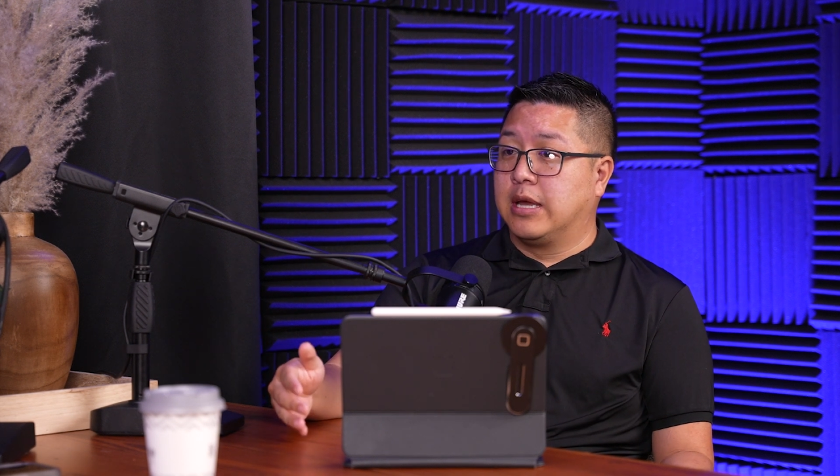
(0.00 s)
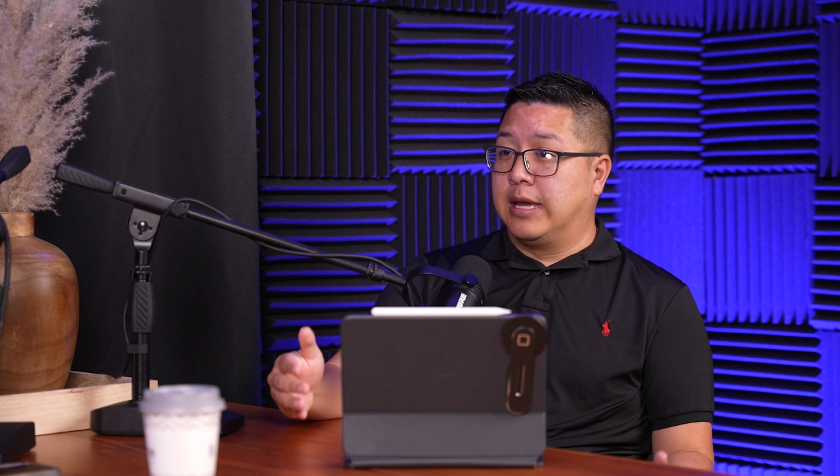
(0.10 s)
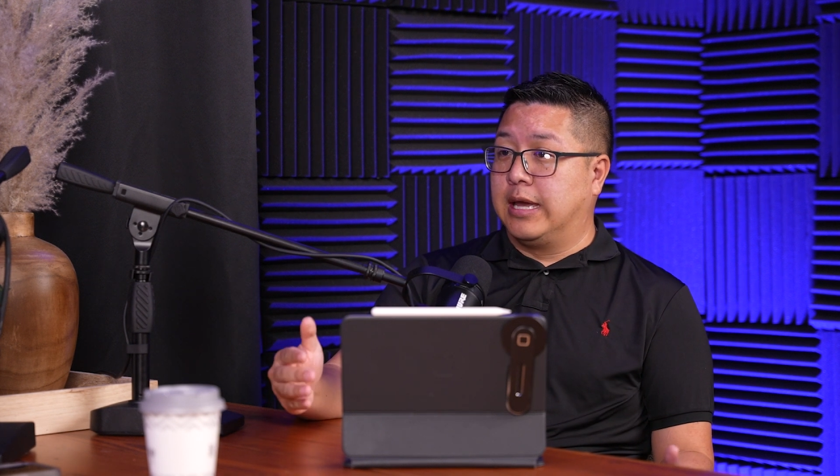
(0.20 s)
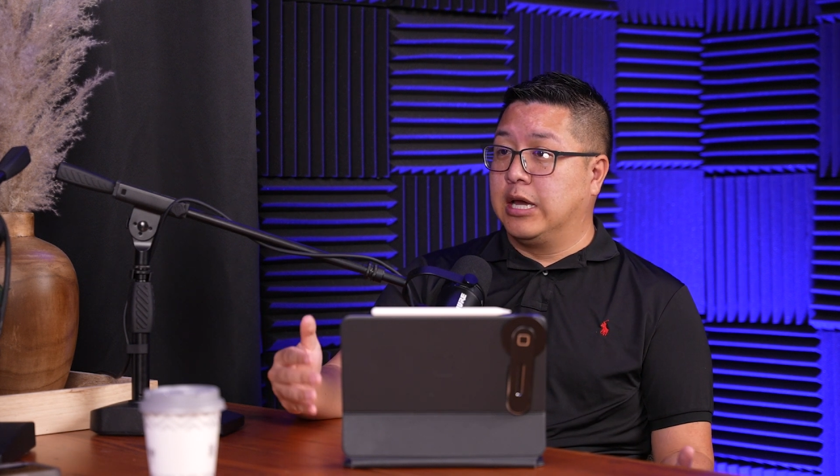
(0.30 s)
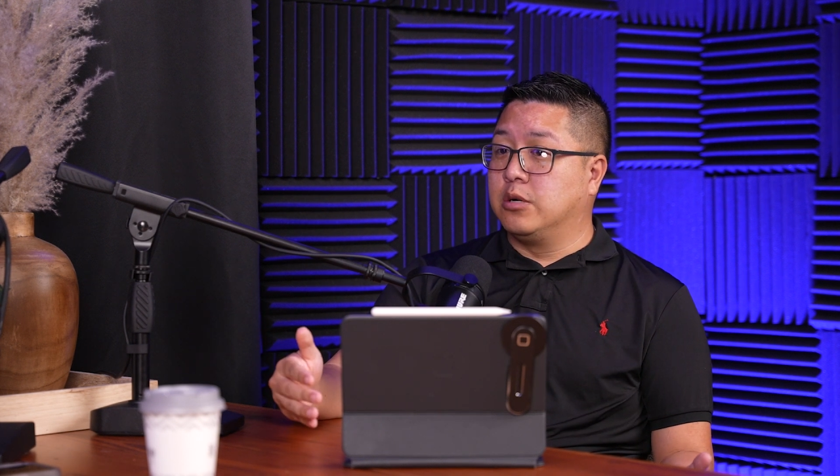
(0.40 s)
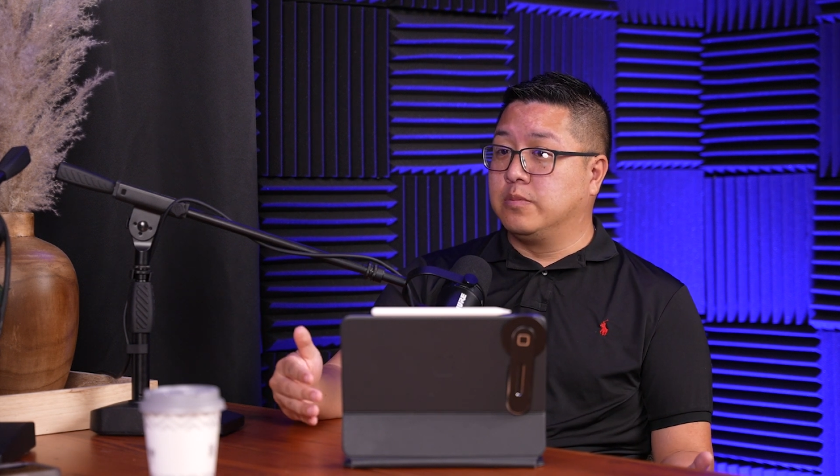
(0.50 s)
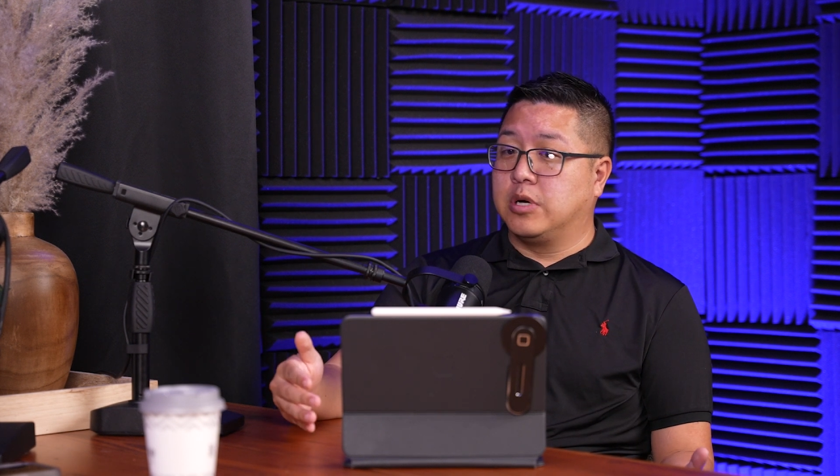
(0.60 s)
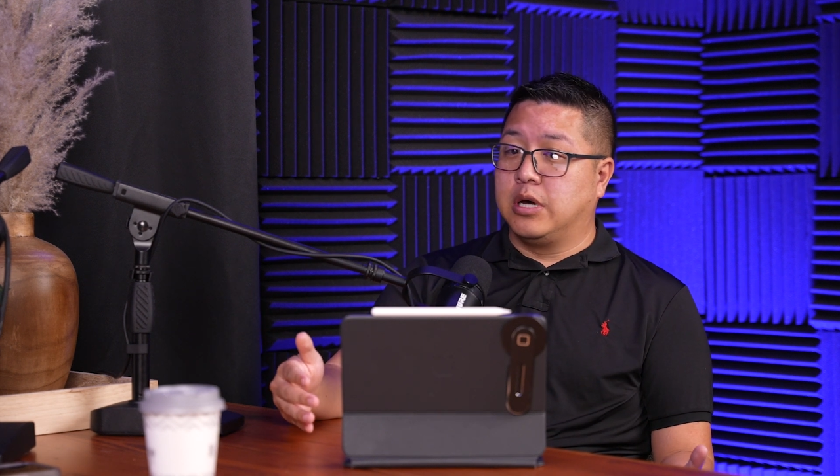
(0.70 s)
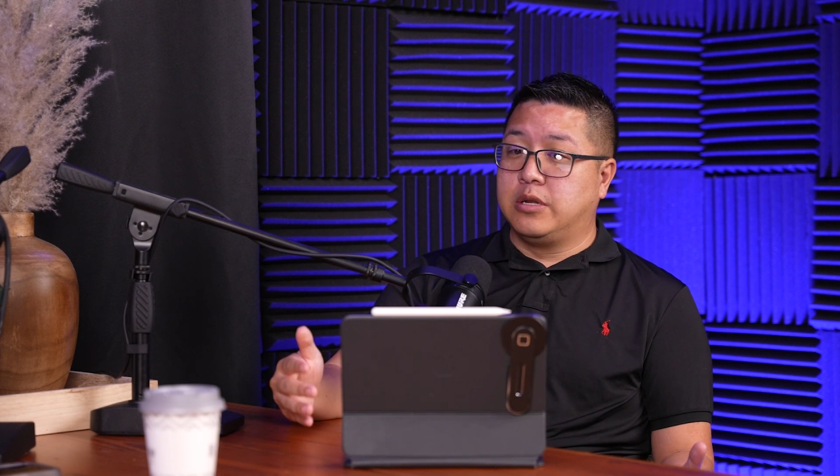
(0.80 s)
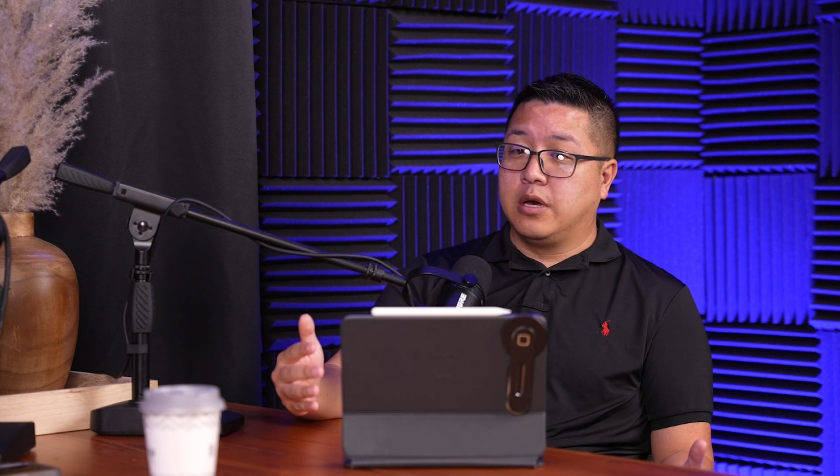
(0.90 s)
help
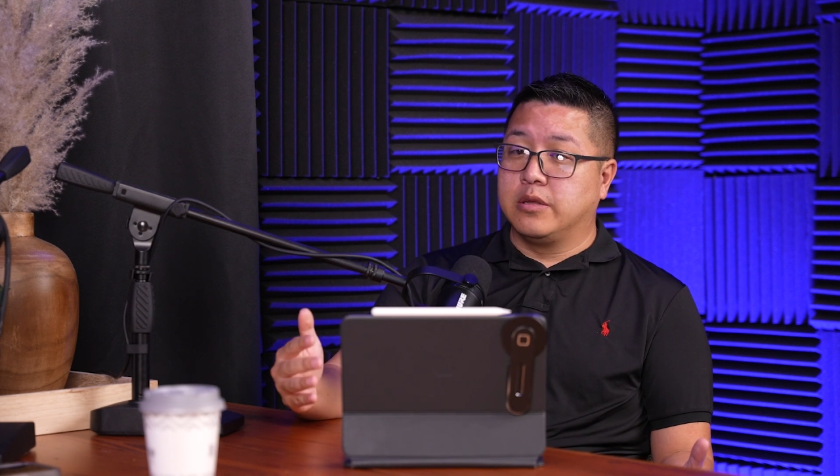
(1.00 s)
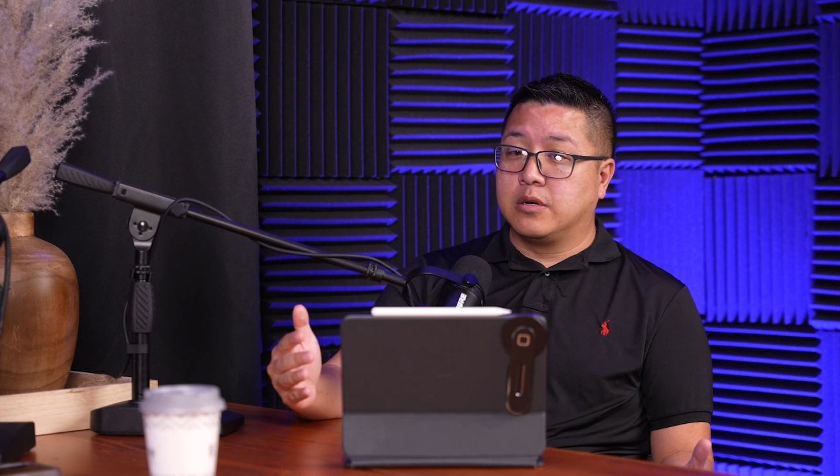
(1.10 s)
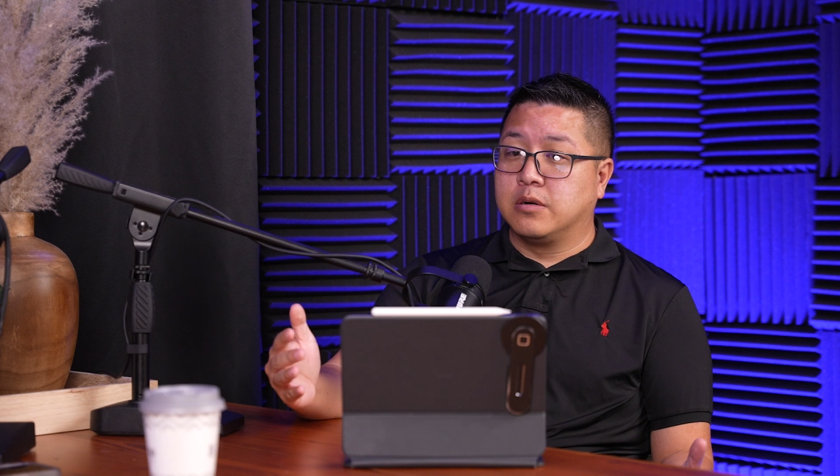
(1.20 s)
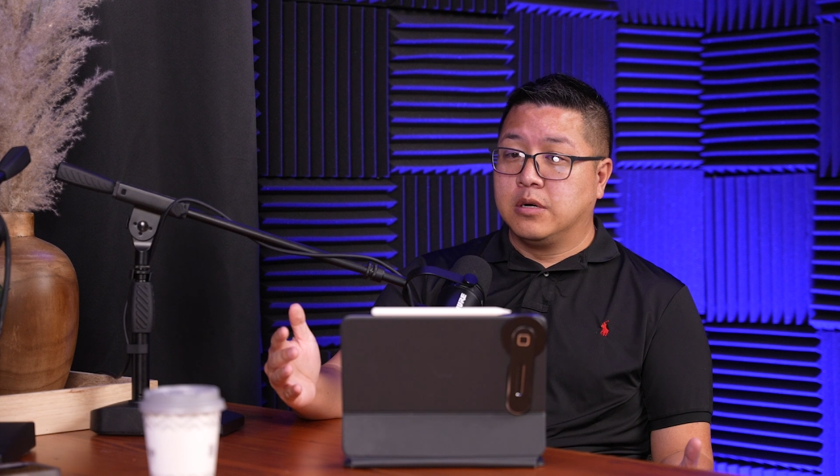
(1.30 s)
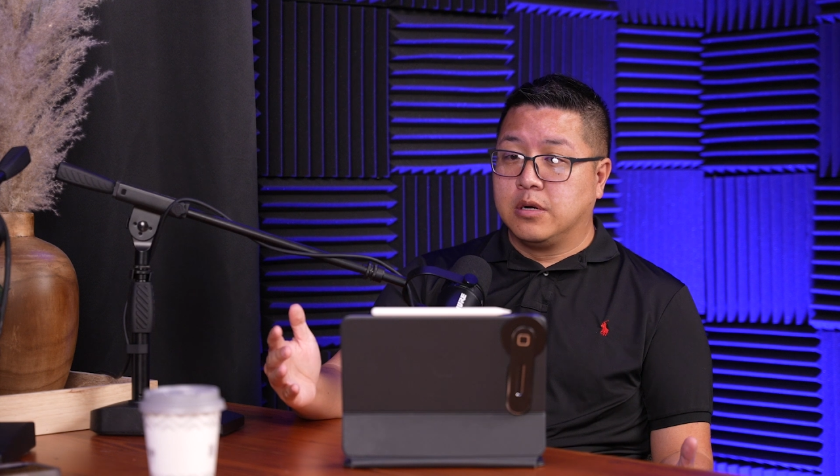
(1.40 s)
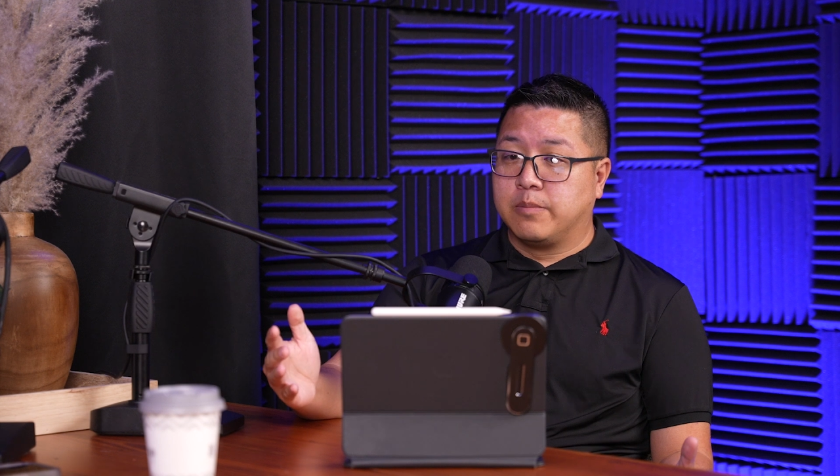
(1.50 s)
another